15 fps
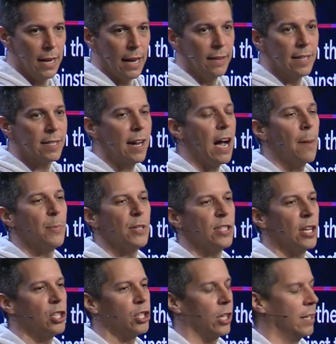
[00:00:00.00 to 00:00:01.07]
And this
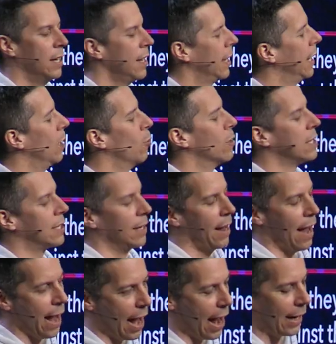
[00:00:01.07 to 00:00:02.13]
opposition, it was an
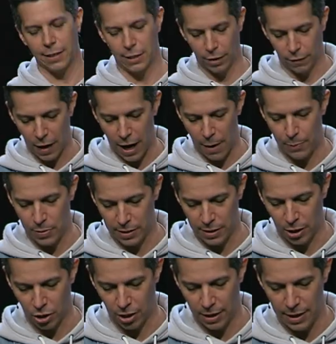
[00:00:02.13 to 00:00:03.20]
active
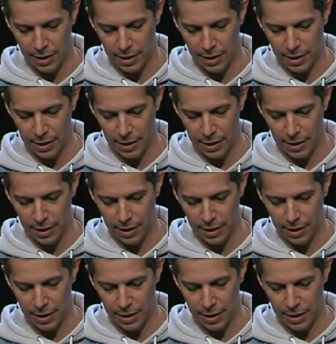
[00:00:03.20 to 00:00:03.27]
opposition.